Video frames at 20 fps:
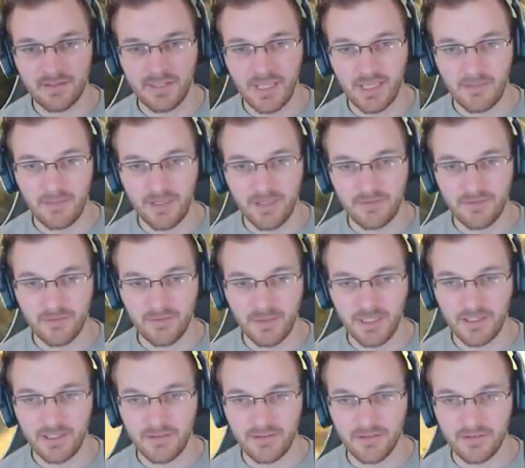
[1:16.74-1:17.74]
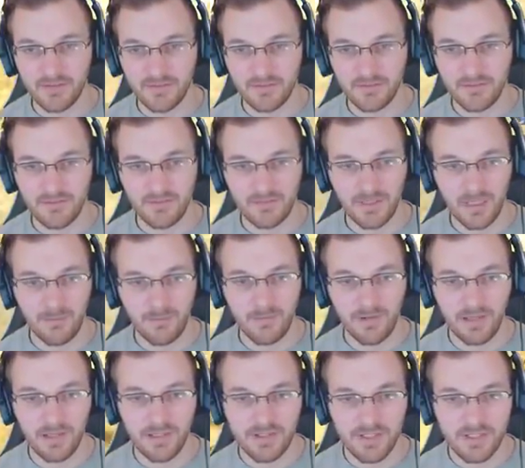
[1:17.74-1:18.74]
It's just not meant for me. Like,
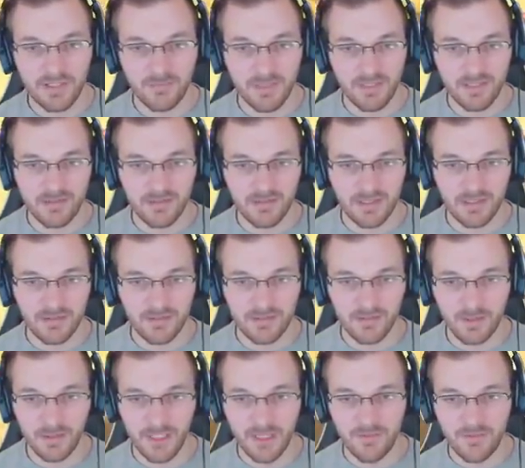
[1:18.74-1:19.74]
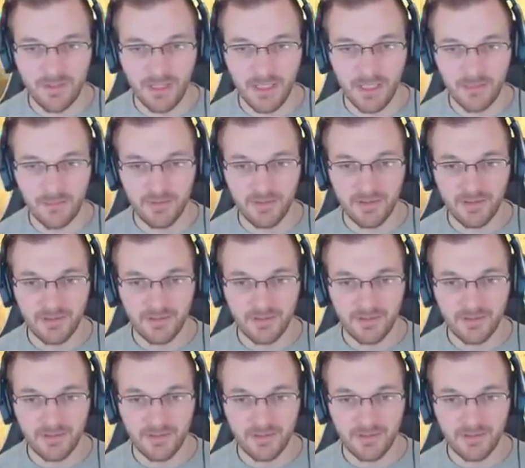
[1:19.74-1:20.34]
I'm legitimately just gonna start giving up.